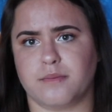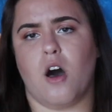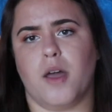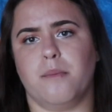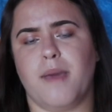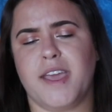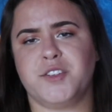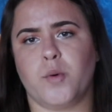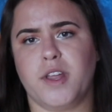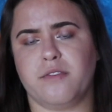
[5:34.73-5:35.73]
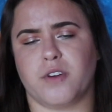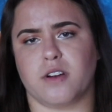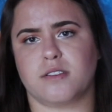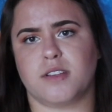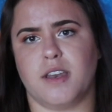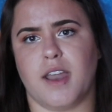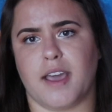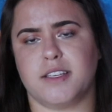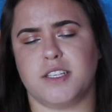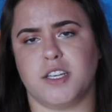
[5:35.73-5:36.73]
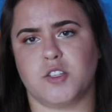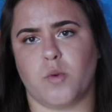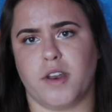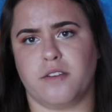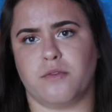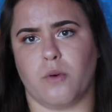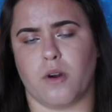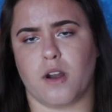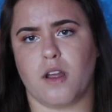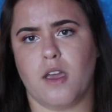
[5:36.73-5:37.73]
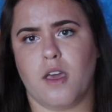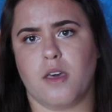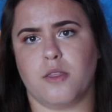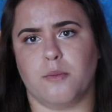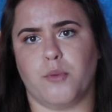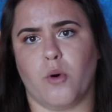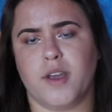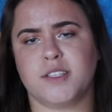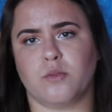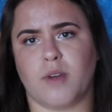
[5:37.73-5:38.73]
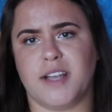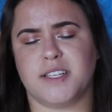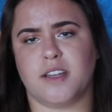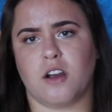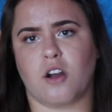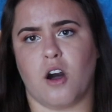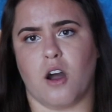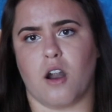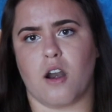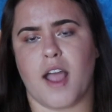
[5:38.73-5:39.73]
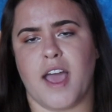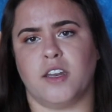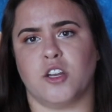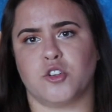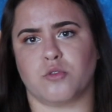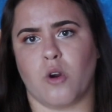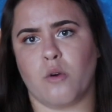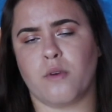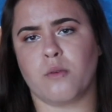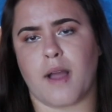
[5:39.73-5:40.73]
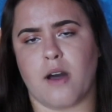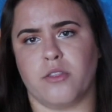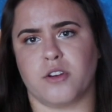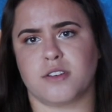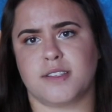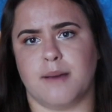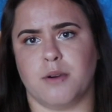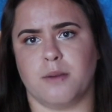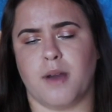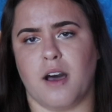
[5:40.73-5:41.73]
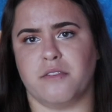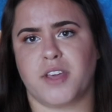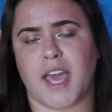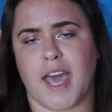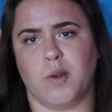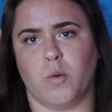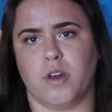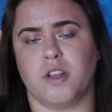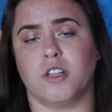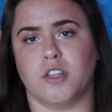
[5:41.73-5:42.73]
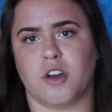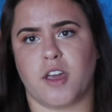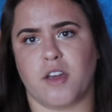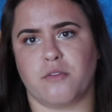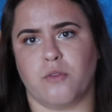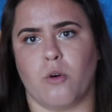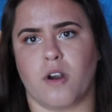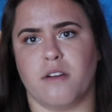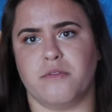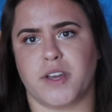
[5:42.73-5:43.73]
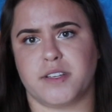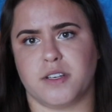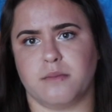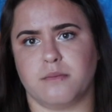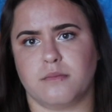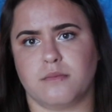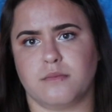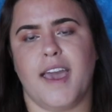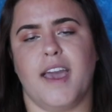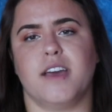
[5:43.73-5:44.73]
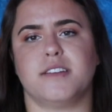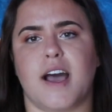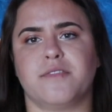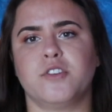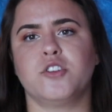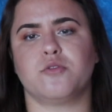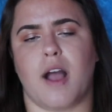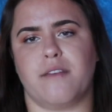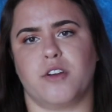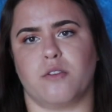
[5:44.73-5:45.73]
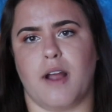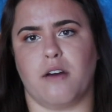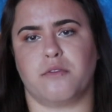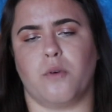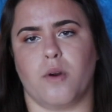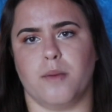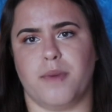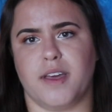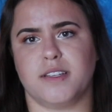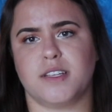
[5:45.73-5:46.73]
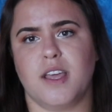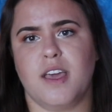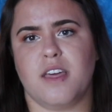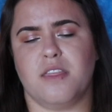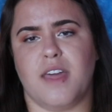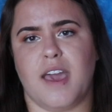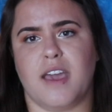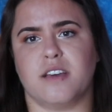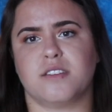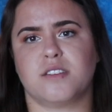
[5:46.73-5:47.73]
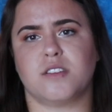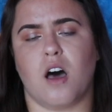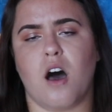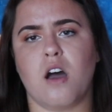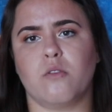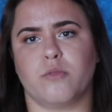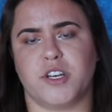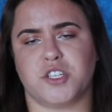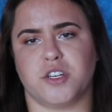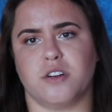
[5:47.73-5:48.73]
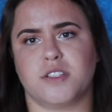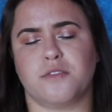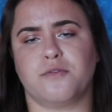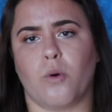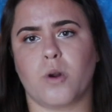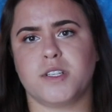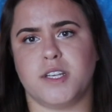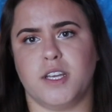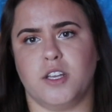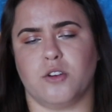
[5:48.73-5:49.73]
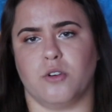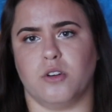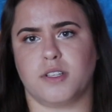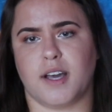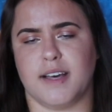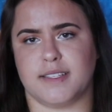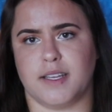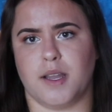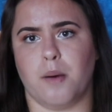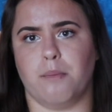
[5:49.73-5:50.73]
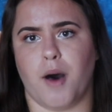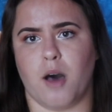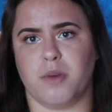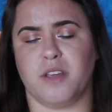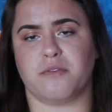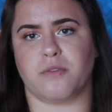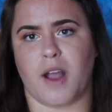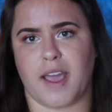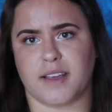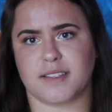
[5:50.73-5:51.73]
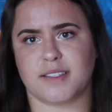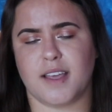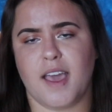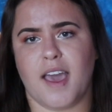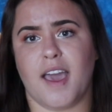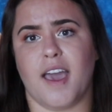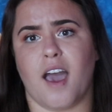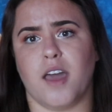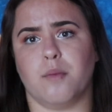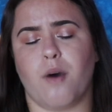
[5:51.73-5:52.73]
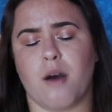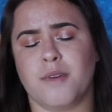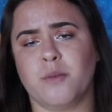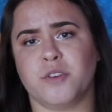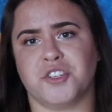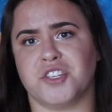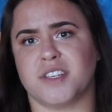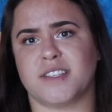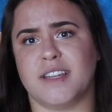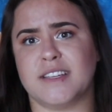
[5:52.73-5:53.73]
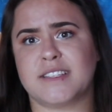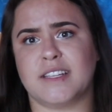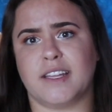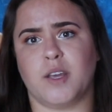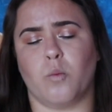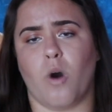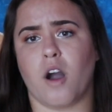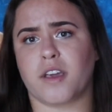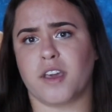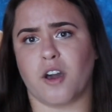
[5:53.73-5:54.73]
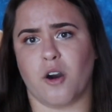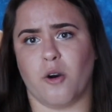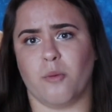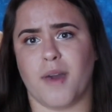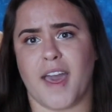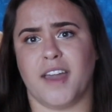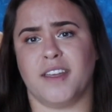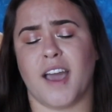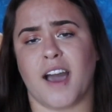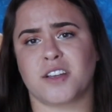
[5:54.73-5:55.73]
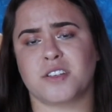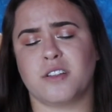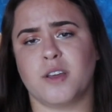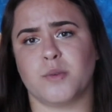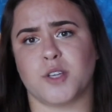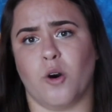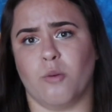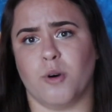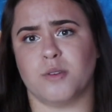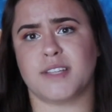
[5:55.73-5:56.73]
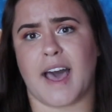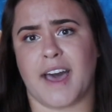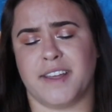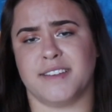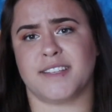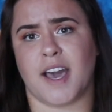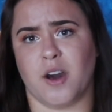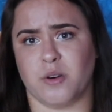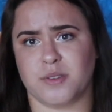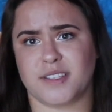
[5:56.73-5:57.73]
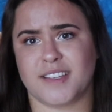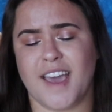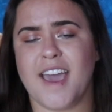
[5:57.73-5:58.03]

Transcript: On May 21st, 1924, the boys rented a car and drove around their suburb of Kenwood looking for a victim. And after driving around for a bit, they saw Richard's 14-year-old cousin, Bobby Franks. And Bobby was just innocently walking home, and he actually was almost at his house.